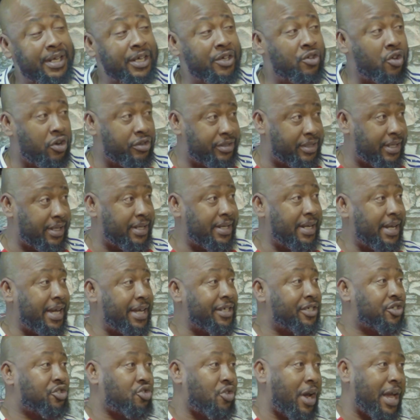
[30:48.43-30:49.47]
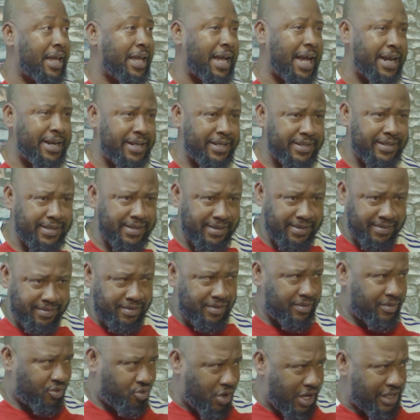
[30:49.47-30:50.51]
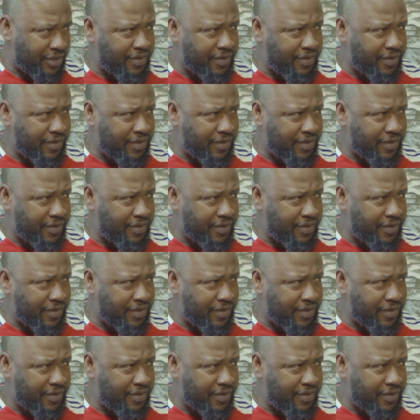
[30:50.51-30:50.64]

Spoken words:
gotten a striker this transfer.